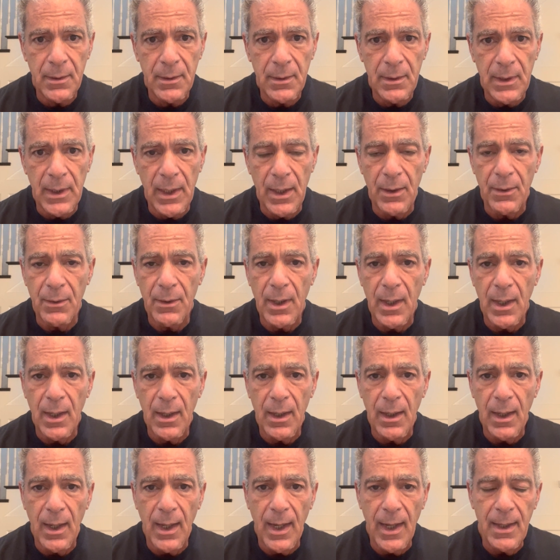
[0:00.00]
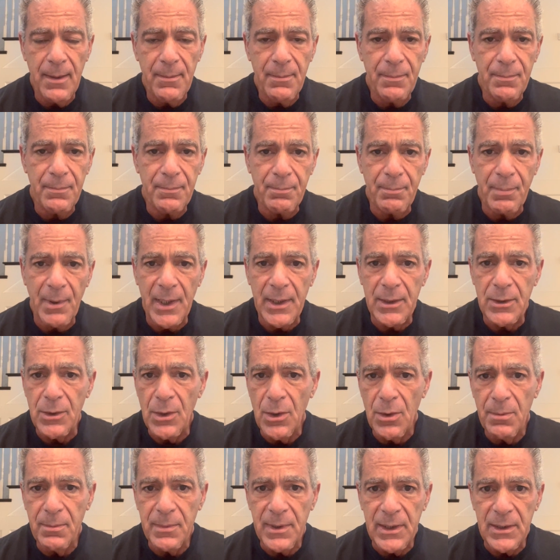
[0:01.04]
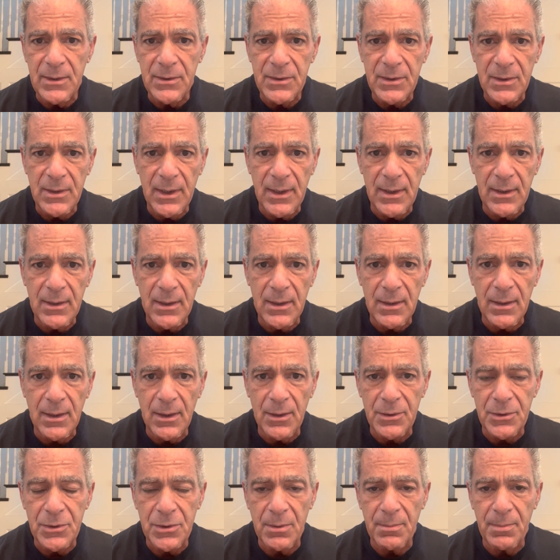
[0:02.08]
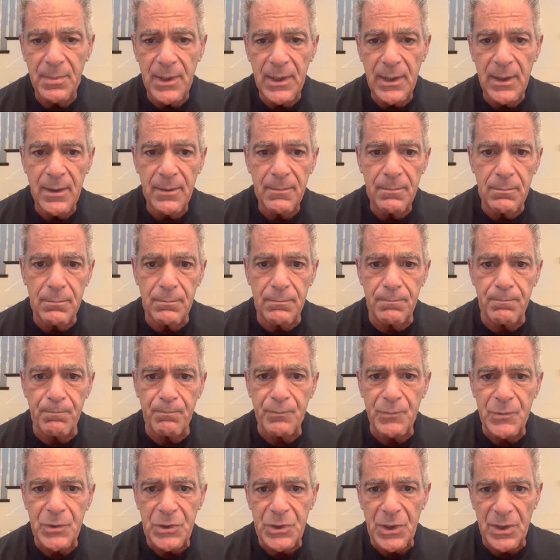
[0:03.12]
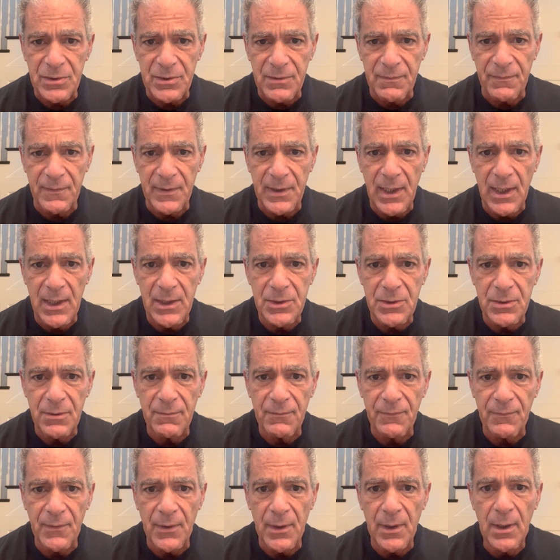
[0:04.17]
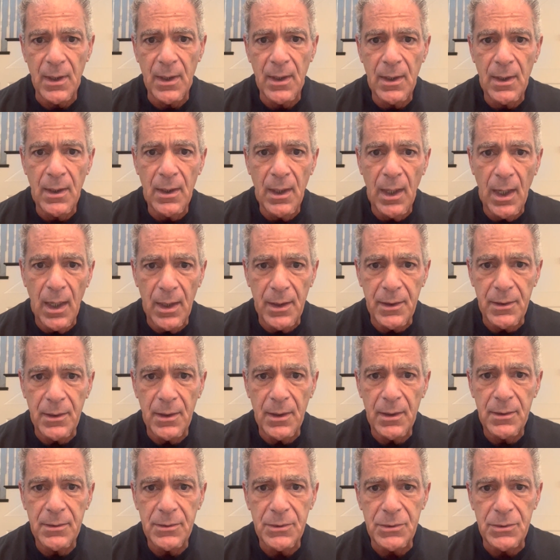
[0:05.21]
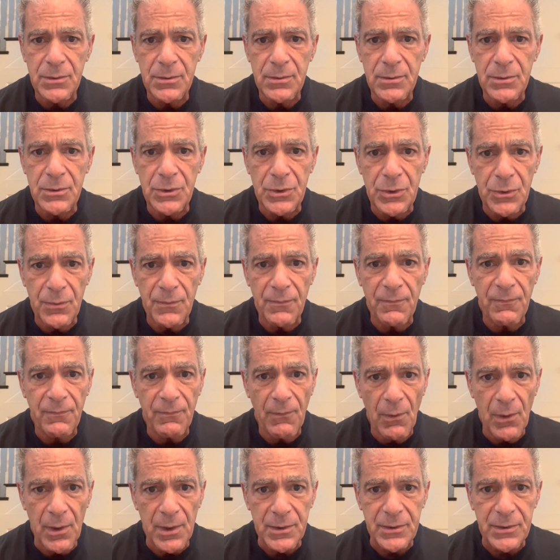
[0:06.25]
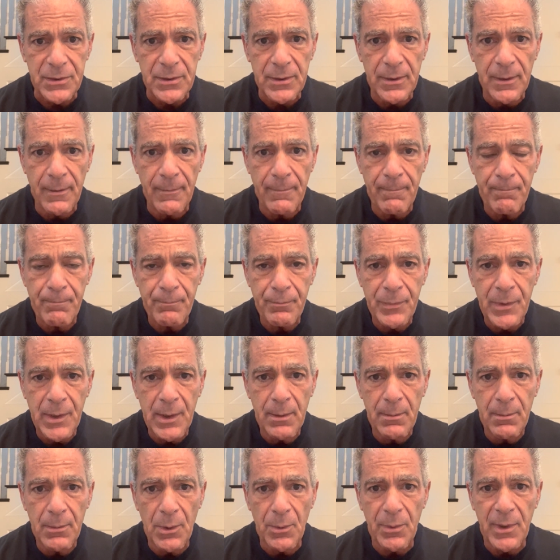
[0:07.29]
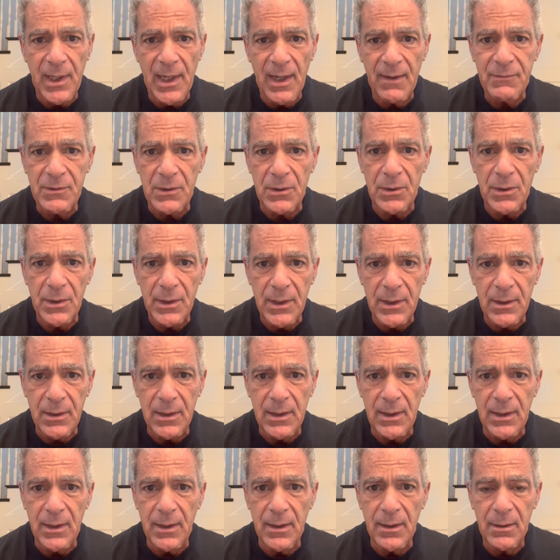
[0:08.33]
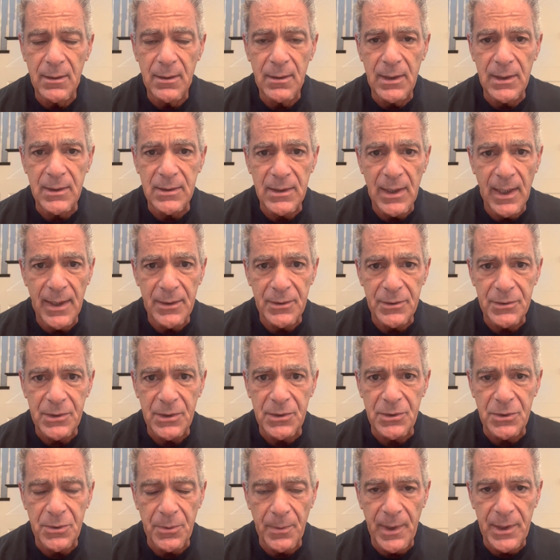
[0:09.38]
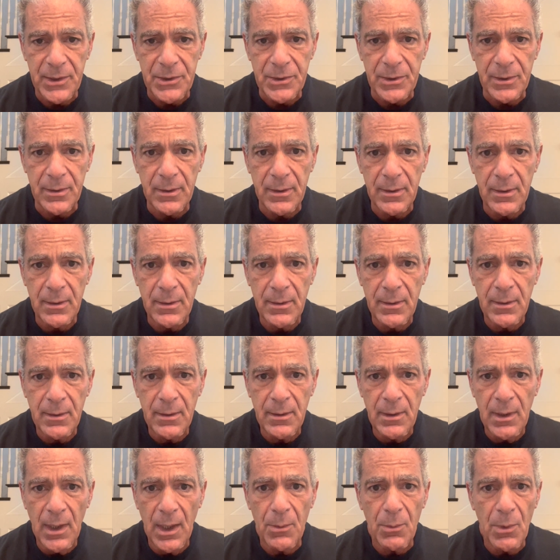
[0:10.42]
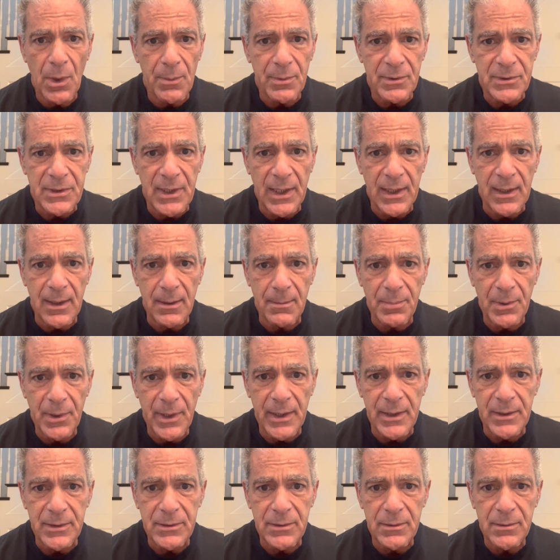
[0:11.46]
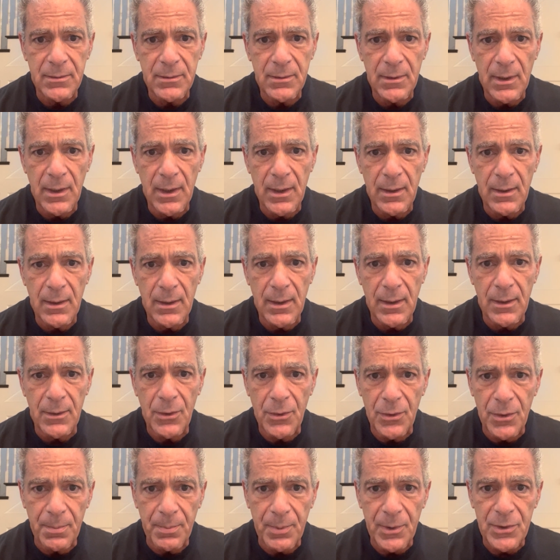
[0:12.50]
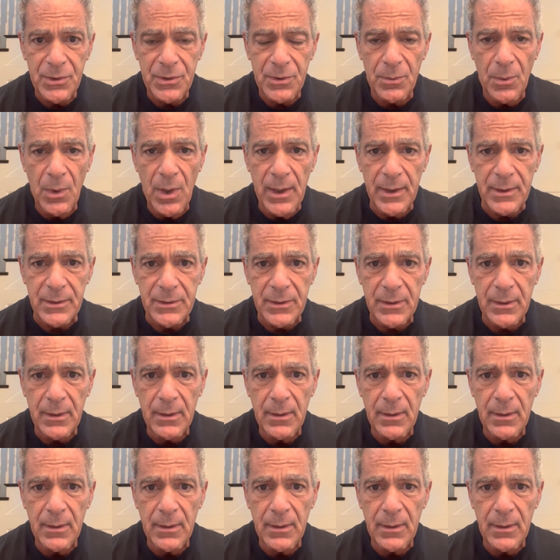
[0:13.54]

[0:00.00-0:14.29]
Now, I by no means think that there should be justification for undue force, but we have to look at the entire situation and what was taking place and who the person was.